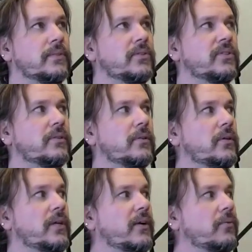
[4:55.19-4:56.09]
You're just
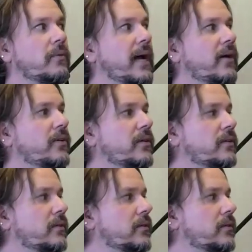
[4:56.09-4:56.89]
looking around,